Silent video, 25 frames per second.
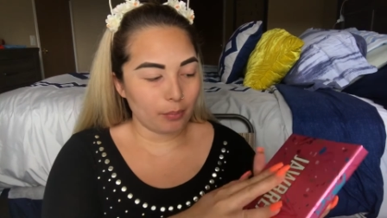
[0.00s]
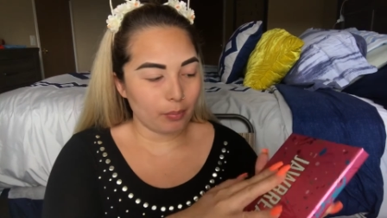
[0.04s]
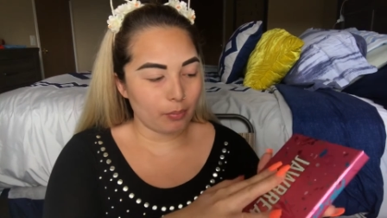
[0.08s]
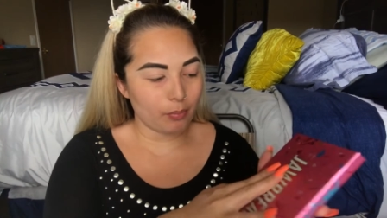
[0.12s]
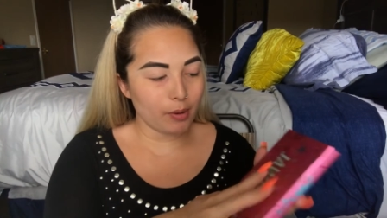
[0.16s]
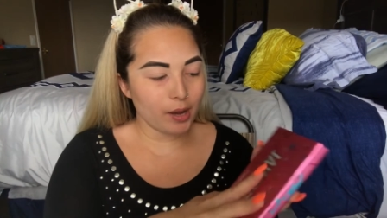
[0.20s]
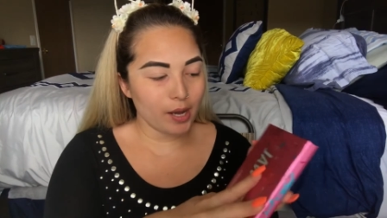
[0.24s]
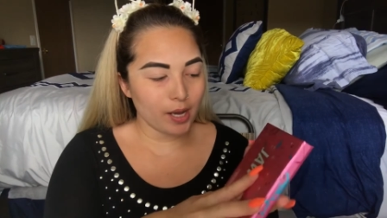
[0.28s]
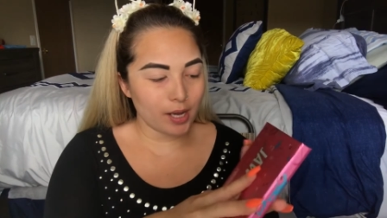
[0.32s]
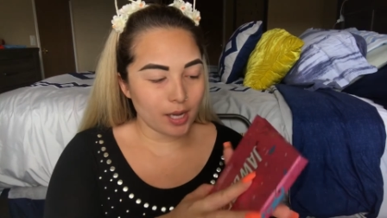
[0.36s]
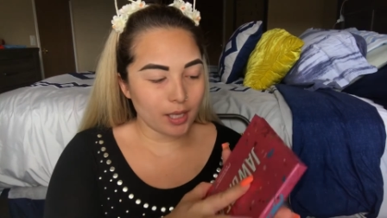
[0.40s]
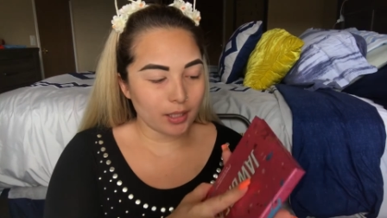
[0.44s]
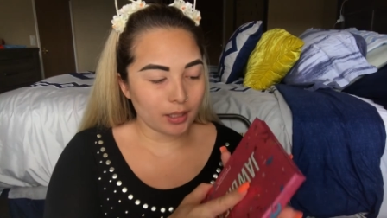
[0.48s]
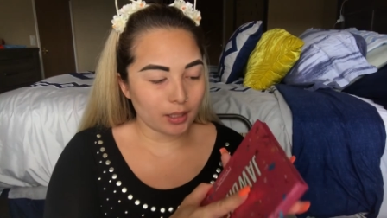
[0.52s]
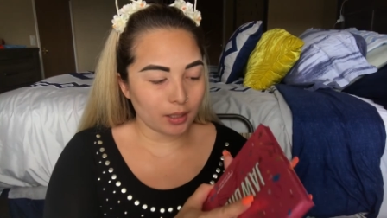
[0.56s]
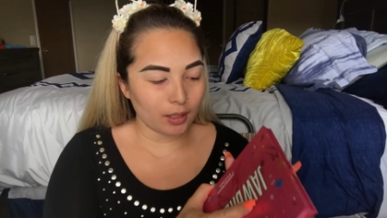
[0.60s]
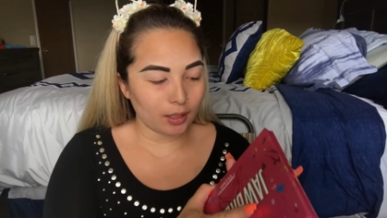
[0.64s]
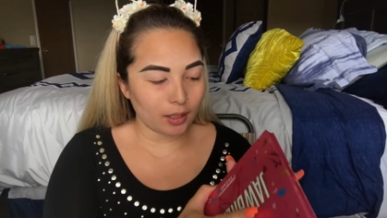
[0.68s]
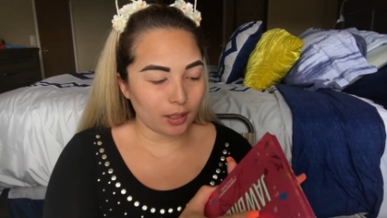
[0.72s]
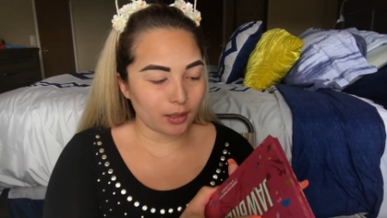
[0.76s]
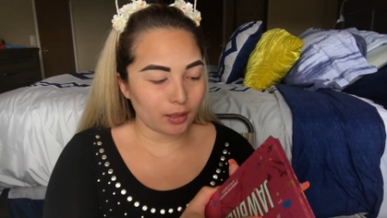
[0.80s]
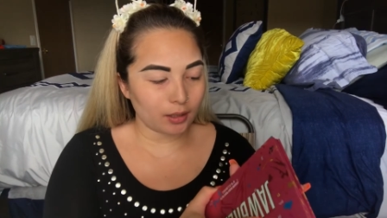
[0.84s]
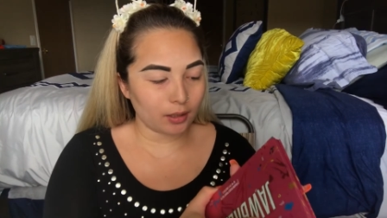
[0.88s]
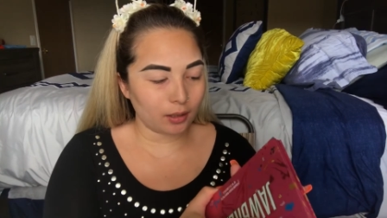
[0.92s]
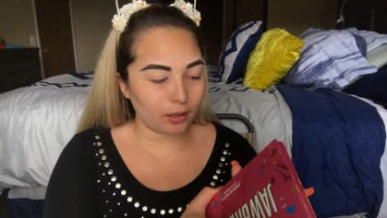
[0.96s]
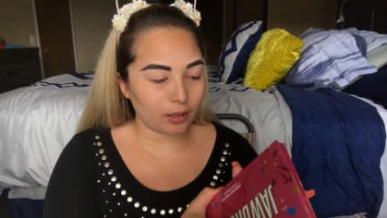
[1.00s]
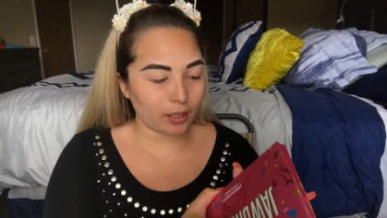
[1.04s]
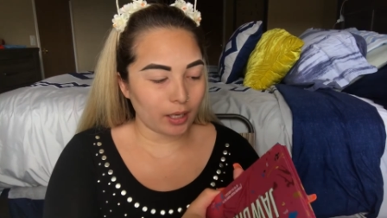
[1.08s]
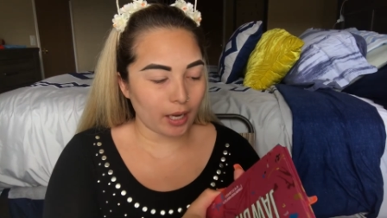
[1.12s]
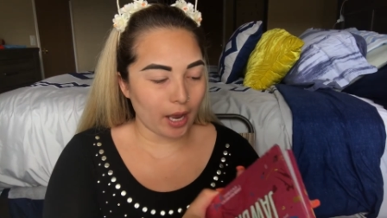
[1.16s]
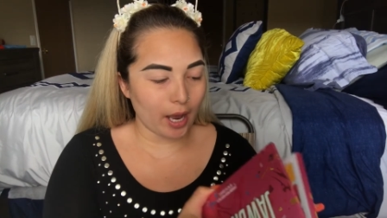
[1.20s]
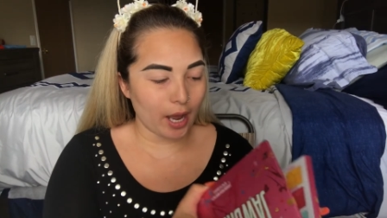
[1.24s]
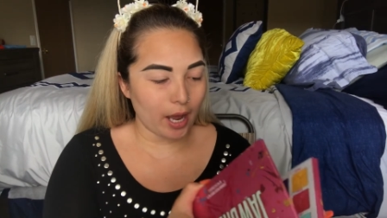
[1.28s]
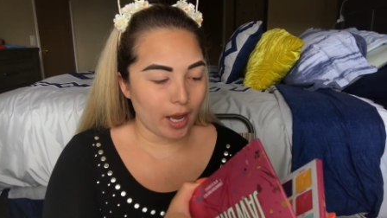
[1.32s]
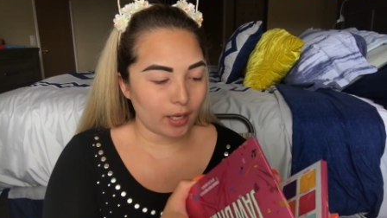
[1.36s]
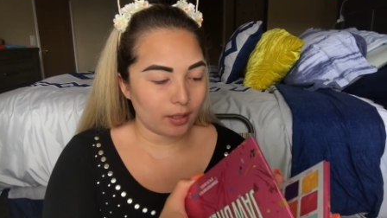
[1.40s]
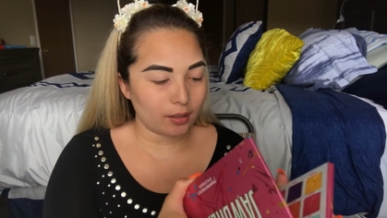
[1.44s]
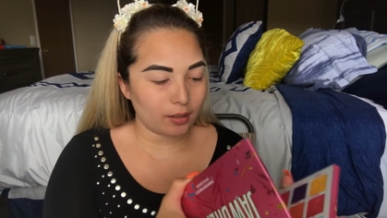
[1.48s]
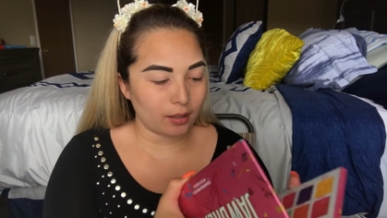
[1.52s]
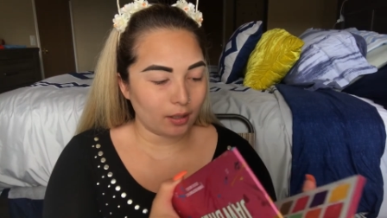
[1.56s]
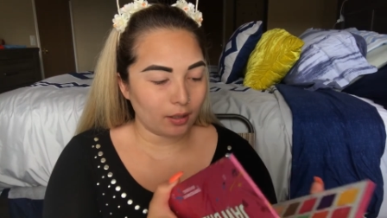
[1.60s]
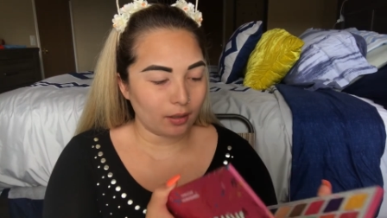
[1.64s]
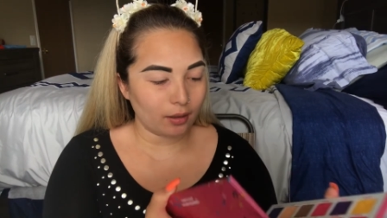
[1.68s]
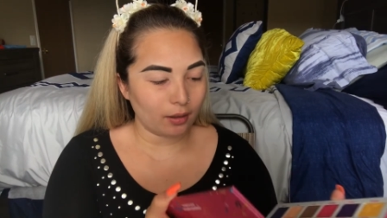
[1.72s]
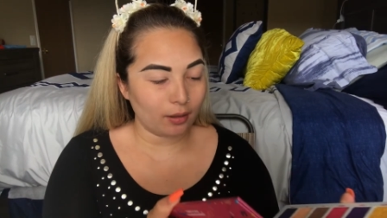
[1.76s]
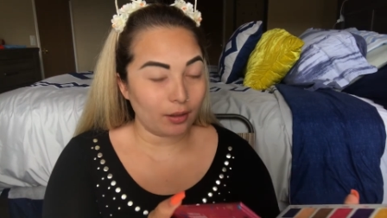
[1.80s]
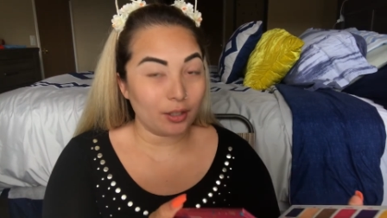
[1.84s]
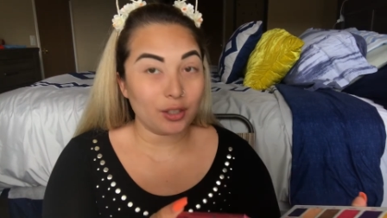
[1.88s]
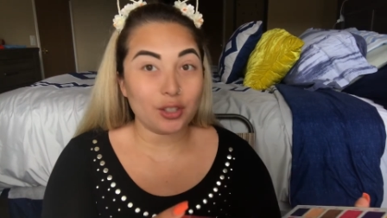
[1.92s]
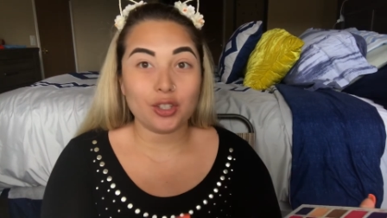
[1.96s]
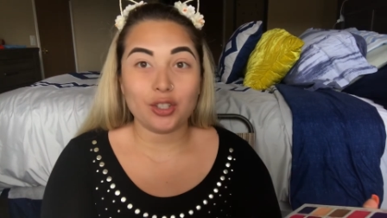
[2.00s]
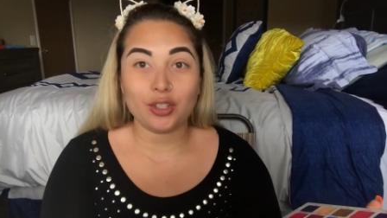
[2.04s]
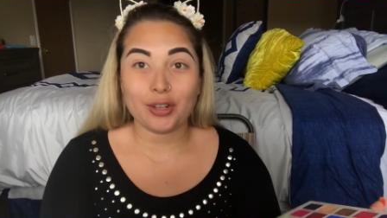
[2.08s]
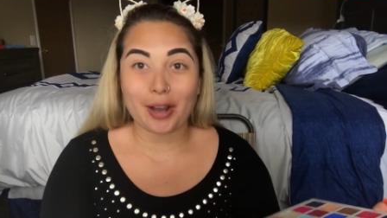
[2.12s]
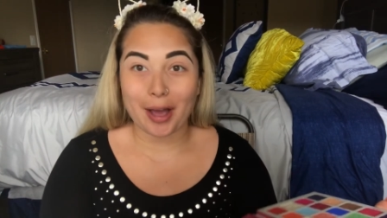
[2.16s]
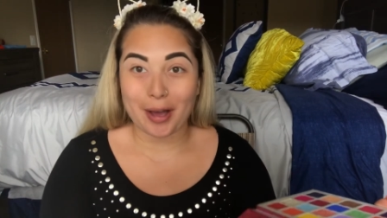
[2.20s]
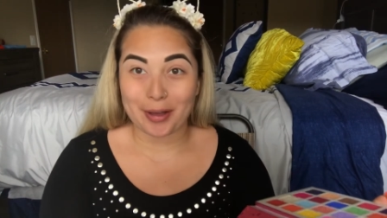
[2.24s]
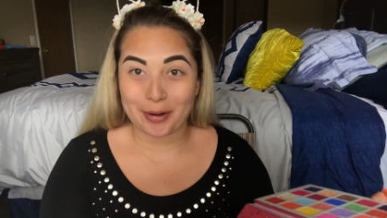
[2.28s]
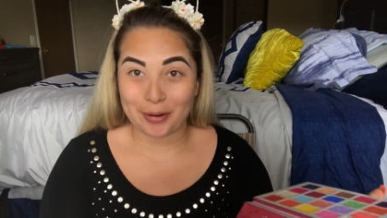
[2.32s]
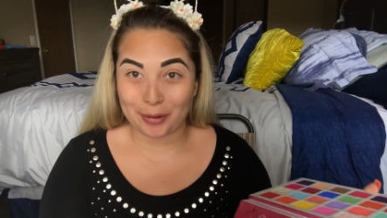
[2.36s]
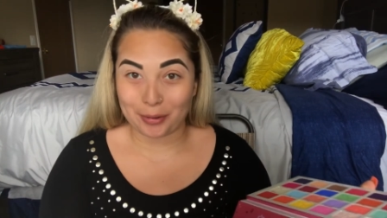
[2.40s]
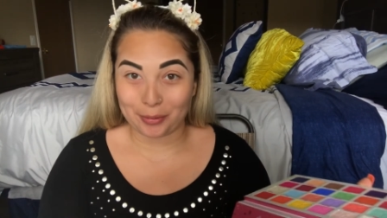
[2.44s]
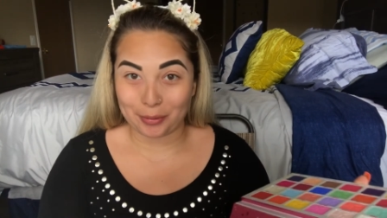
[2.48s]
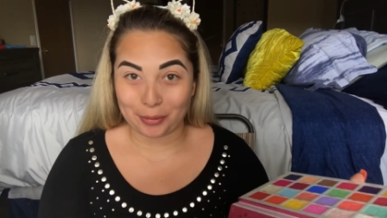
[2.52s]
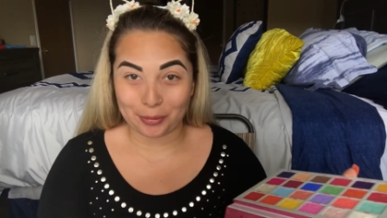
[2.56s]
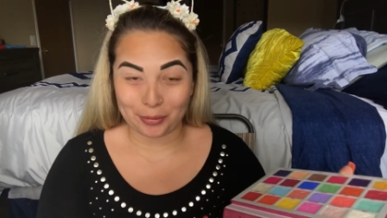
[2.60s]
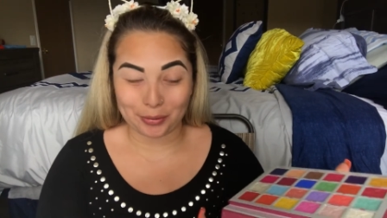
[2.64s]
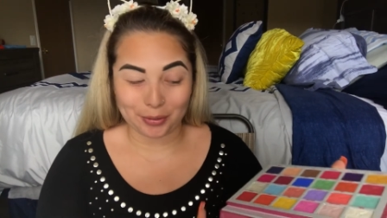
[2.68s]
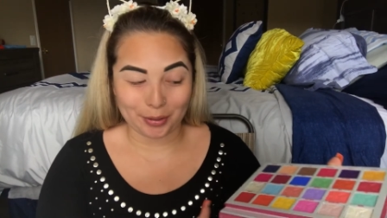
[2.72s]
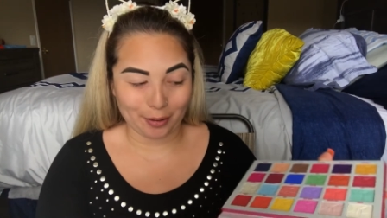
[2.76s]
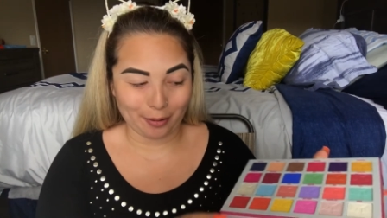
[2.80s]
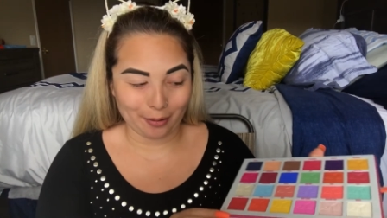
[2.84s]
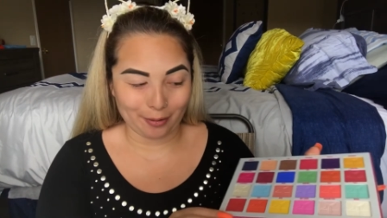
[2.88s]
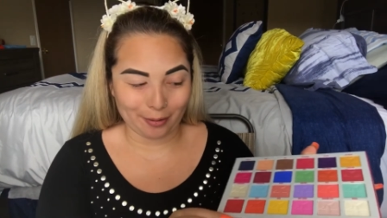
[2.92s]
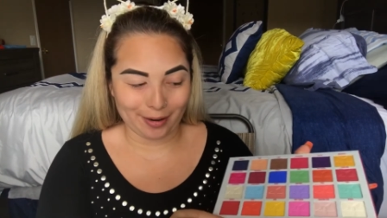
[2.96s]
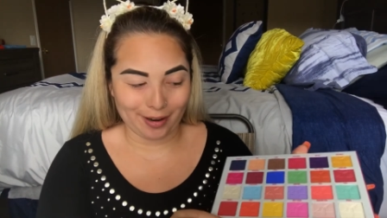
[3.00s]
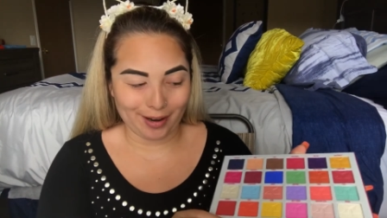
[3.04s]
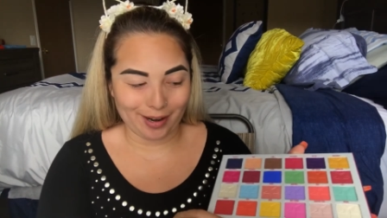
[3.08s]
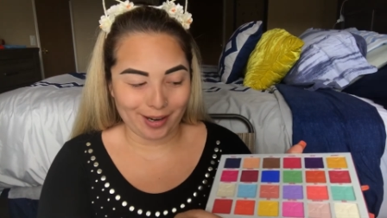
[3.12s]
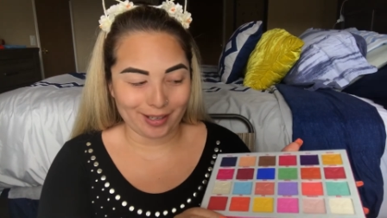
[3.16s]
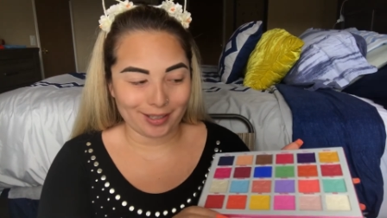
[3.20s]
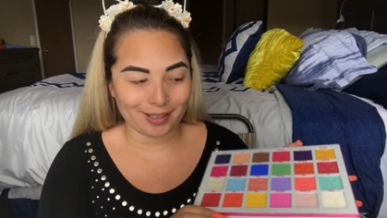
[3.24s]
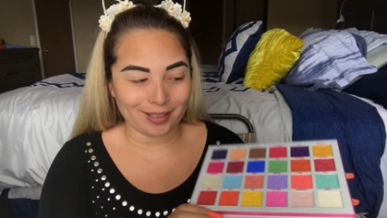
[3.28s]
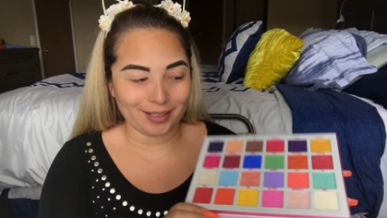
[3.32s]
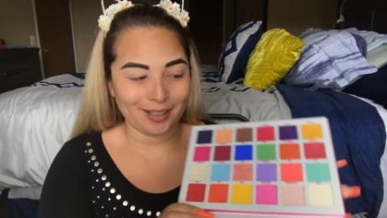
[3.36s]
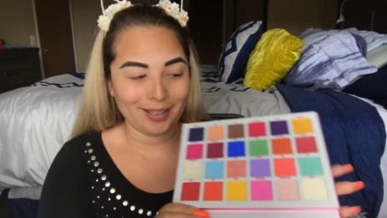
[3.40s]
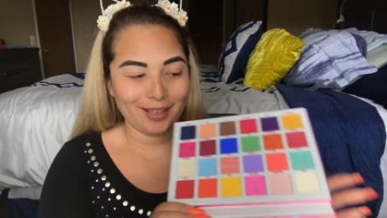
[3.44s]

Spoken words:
But let's look at the shadows. All right.